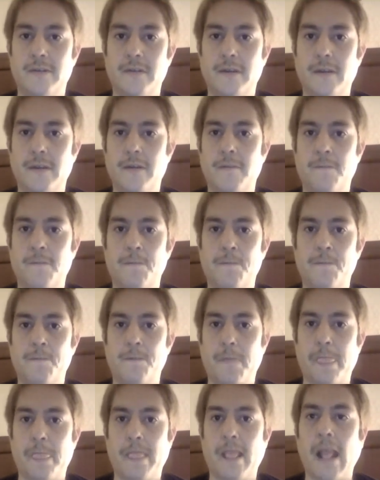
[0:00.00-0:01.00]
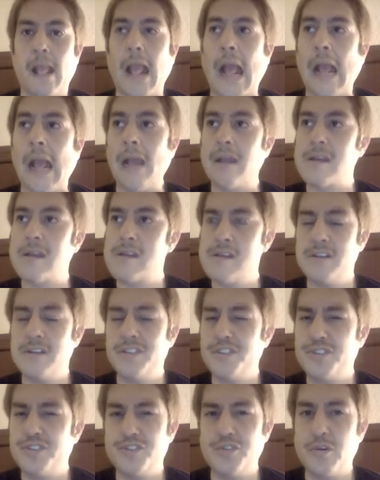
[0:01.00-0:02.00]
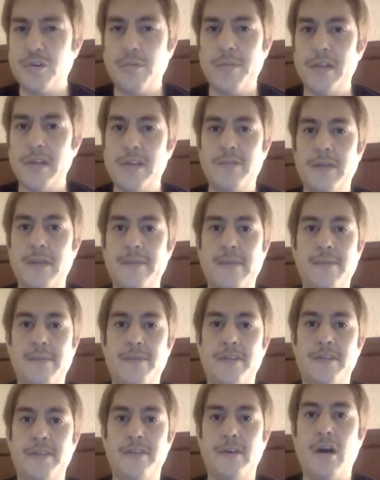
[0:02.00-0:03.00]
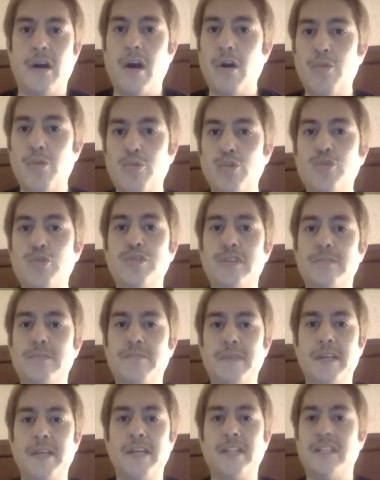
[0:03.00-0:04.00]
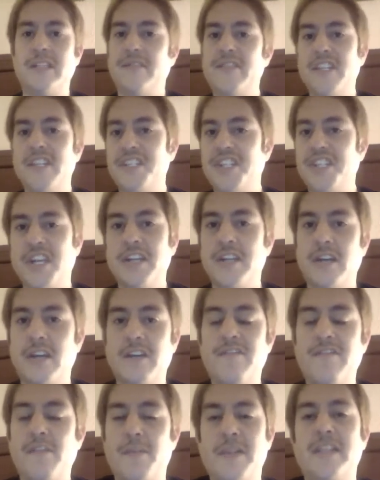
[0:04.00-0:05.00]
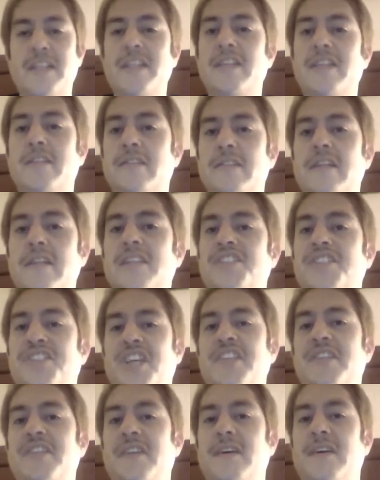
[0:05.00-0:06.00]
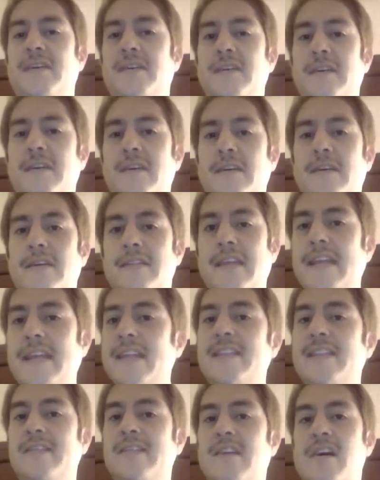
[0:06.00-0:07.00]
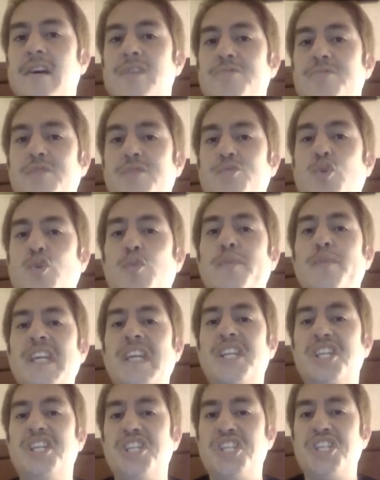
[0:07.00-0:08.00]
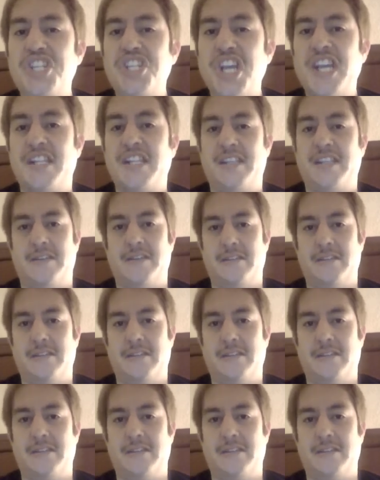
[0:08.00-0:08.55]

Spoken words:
You know? So many great memories. All ruined because of an agenda, of a political agenda that in the long run will mean shit.